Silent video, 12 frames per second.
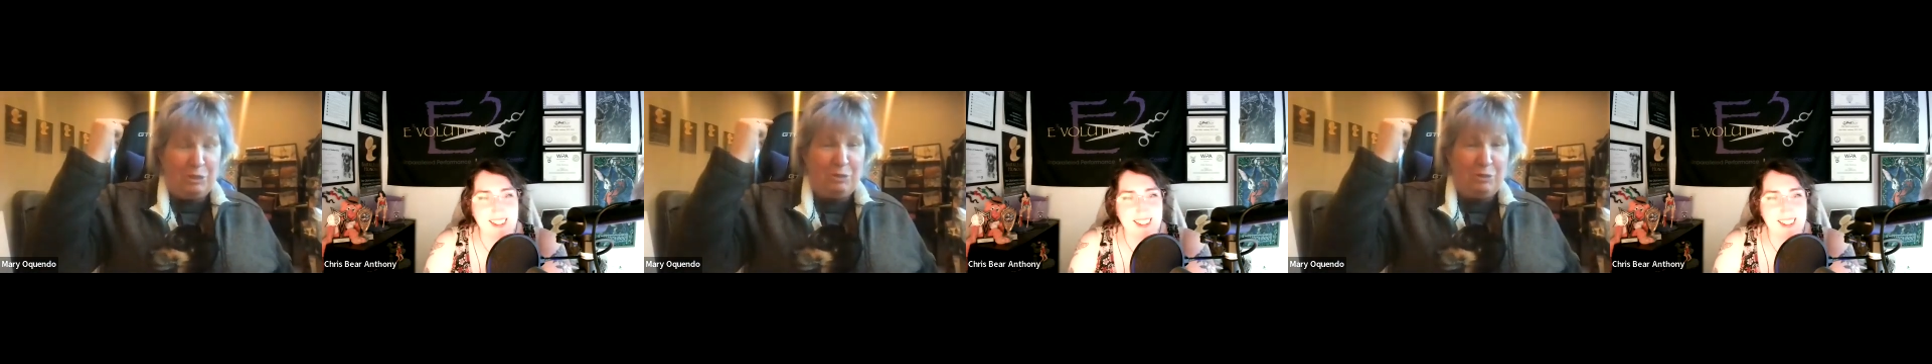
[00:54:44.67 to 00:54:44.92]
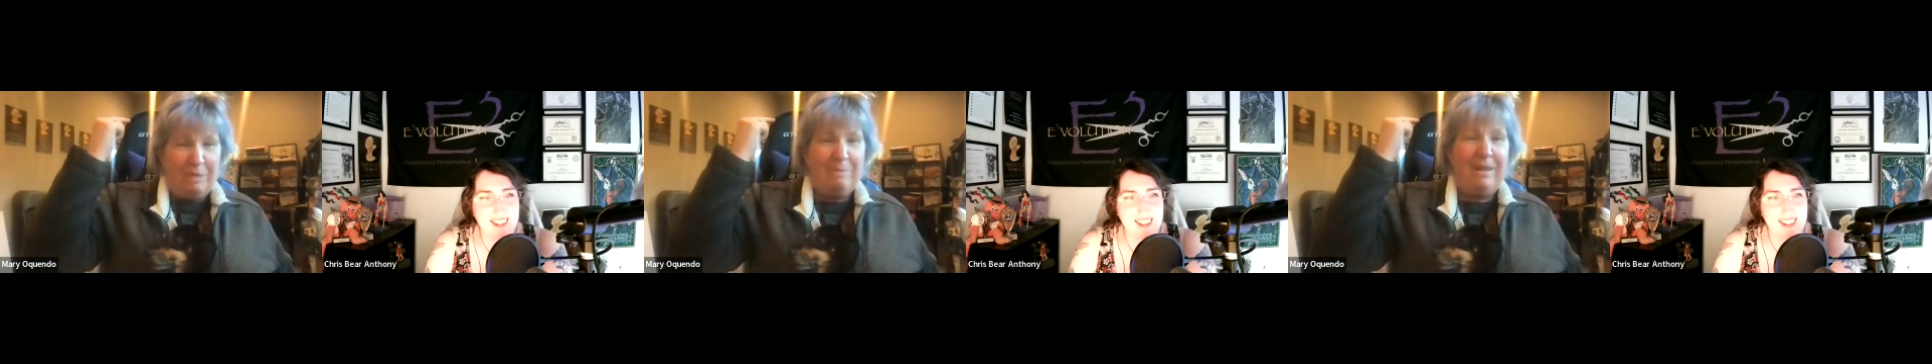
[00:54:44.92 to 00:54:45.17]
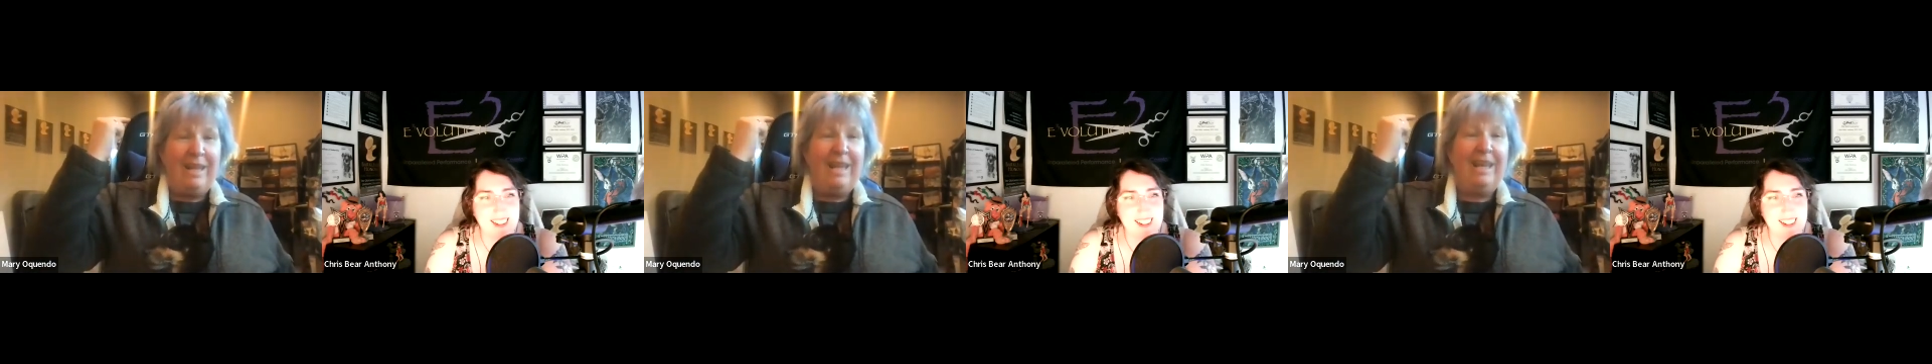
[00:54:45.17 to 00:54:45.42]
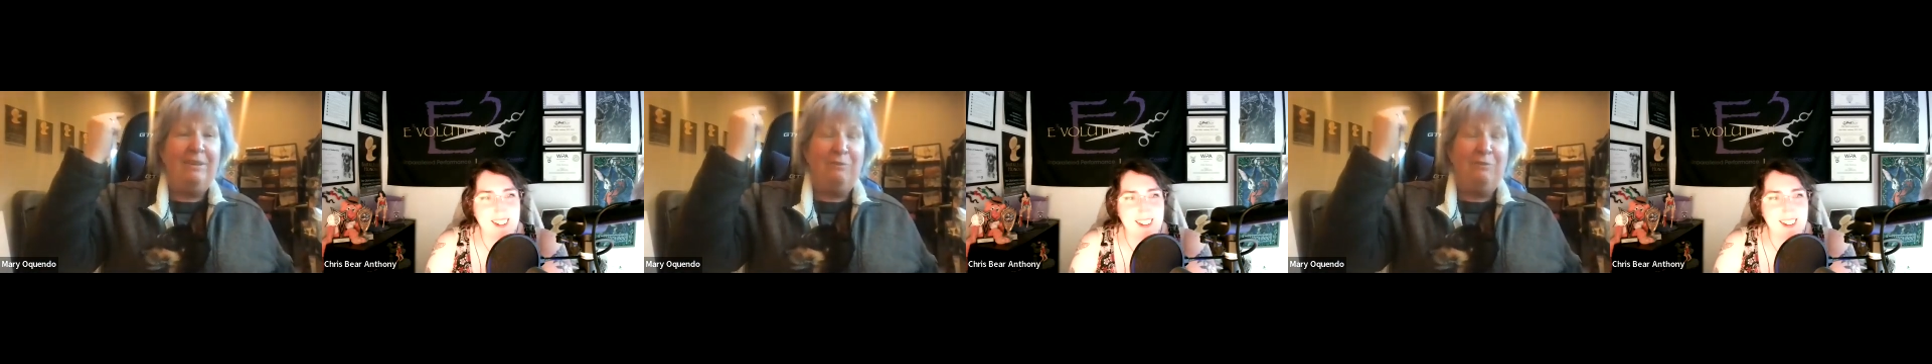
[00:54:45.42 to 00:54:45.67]
streaming
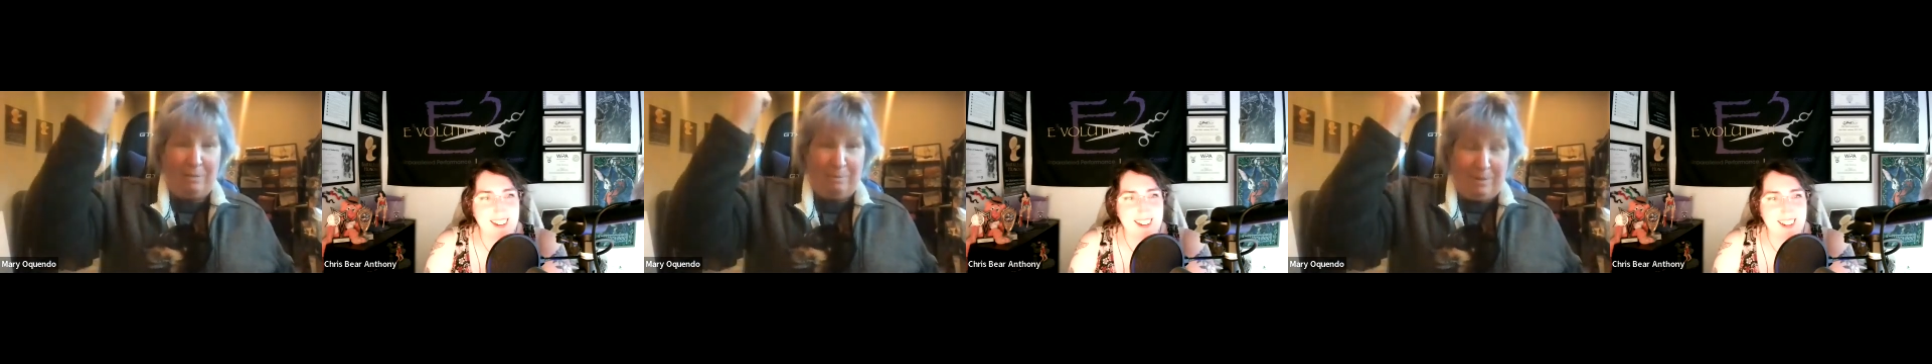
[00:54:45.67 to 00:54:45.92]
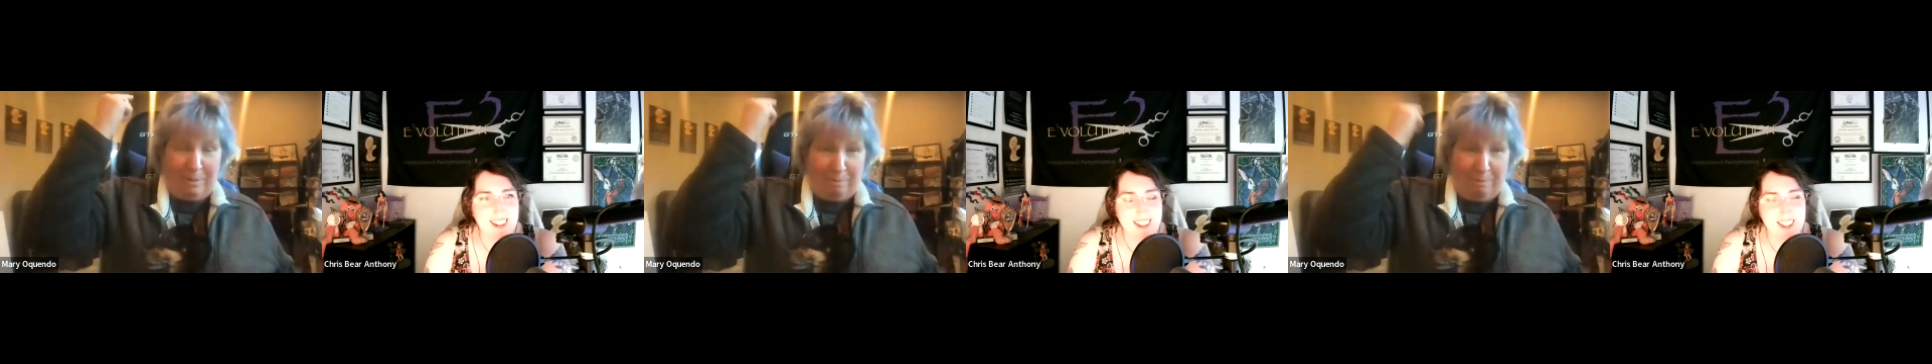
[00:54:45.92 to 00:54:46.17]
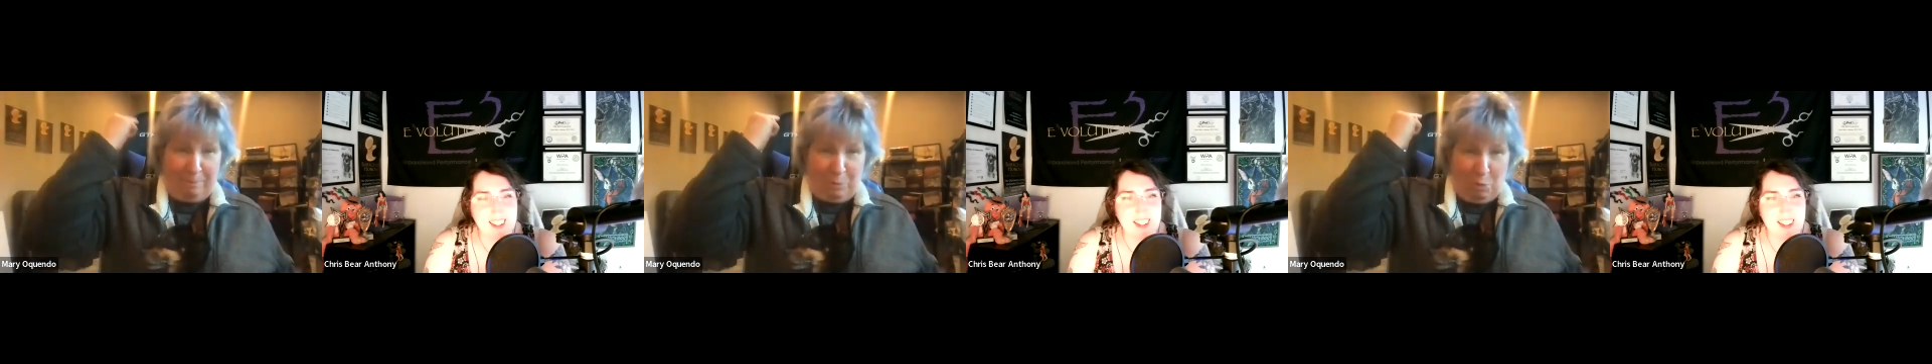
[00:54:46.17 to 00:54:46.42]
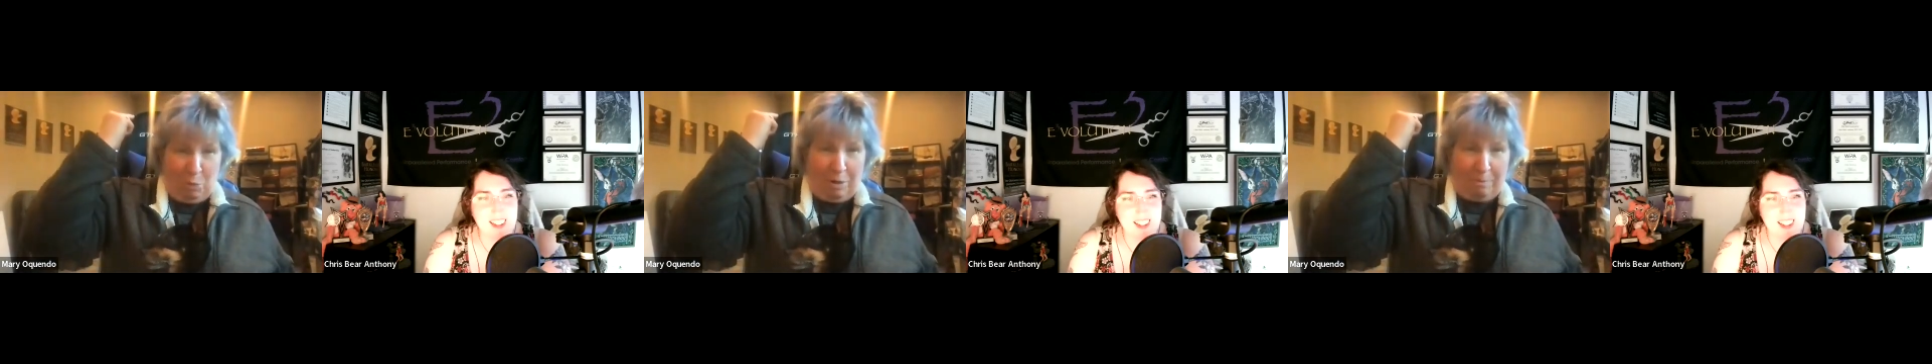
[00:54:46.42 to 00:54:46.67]
in from the
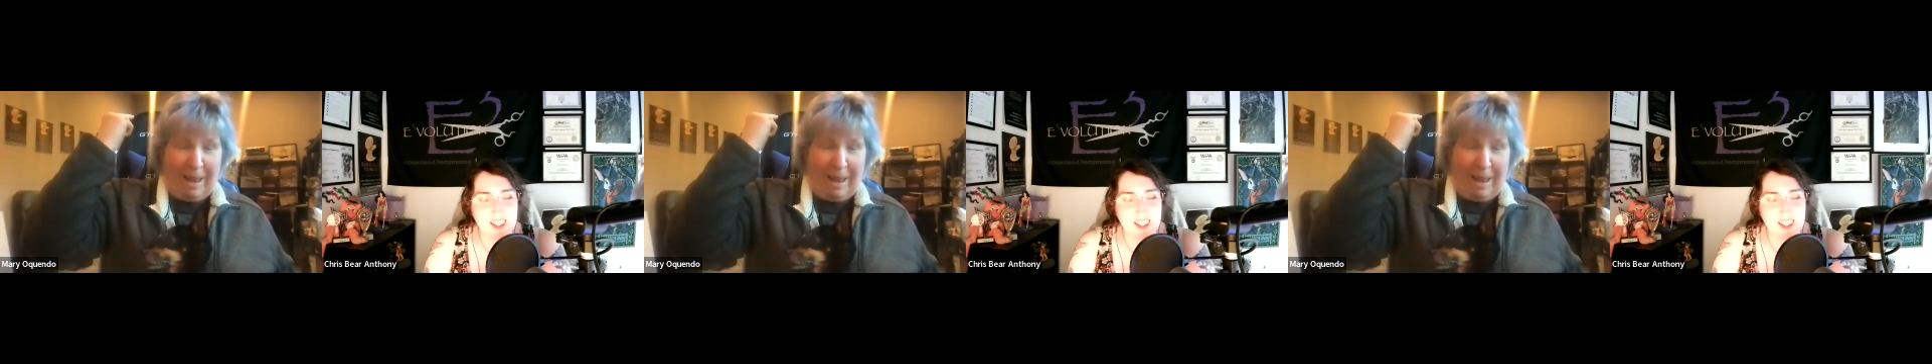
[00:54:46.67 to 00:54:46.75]
door